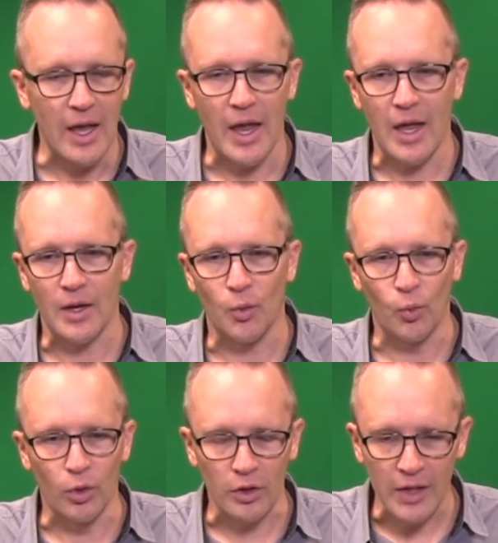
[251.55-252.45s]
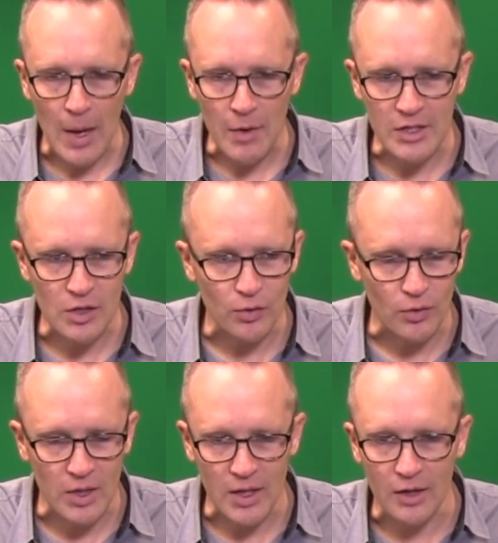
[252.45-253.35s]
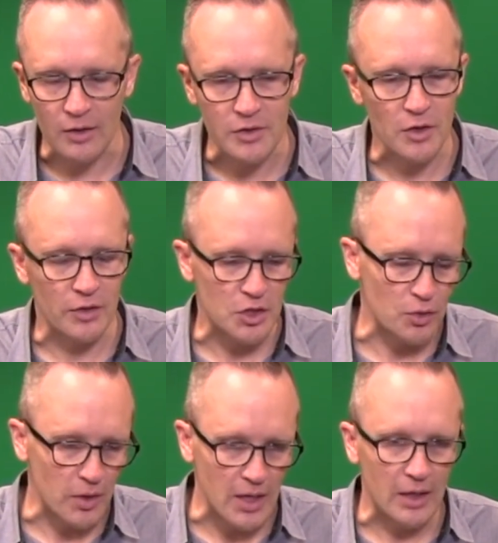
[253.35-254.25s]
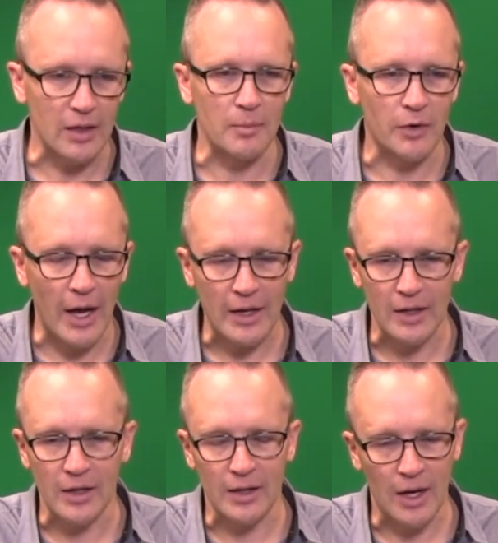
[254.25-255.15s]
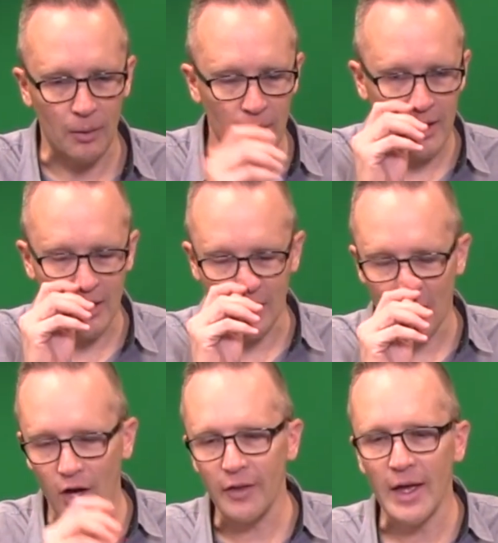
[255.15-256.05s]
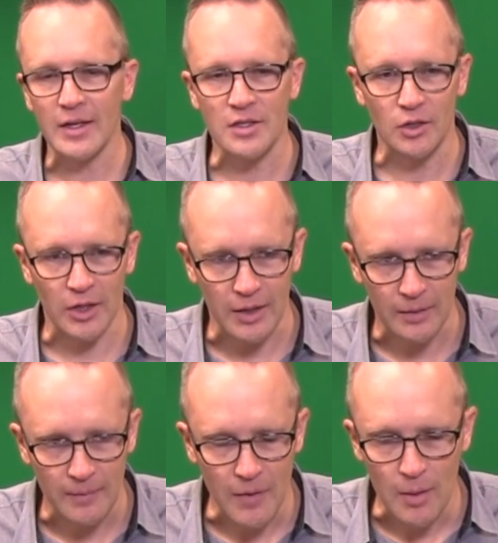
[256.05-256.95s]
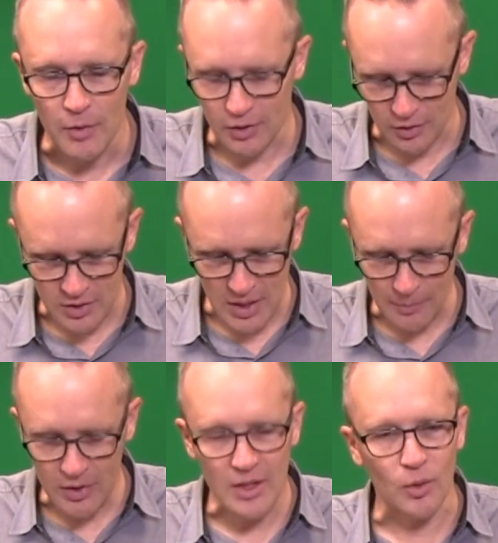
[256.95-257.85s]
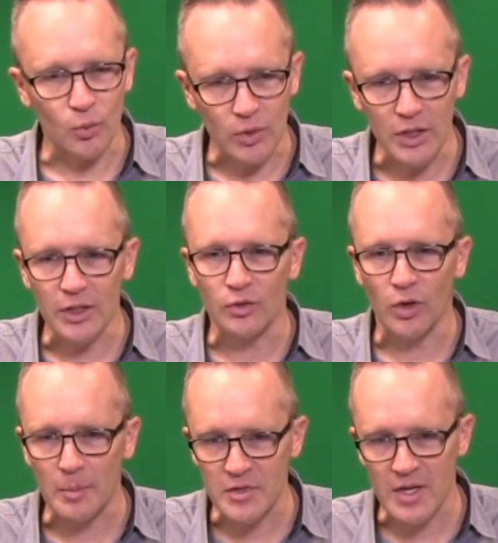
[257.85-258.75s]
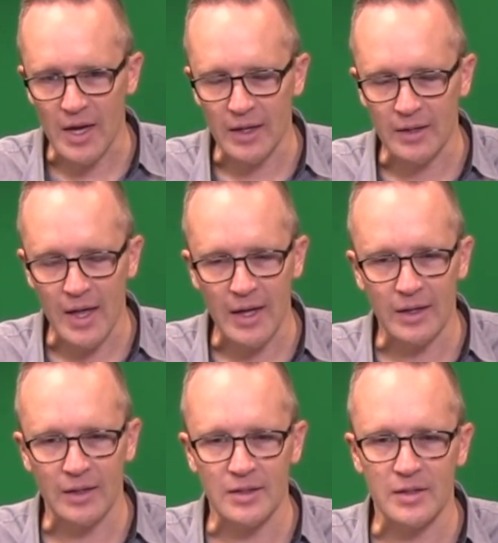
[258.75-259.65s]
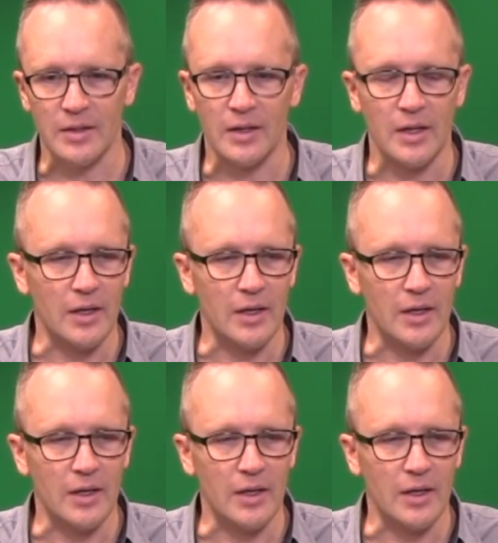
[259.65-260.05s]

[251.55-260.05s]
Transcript: and work that budget through the year so that you end in black ink and not red ink. All that is good, but there's something that really trumps that, and that is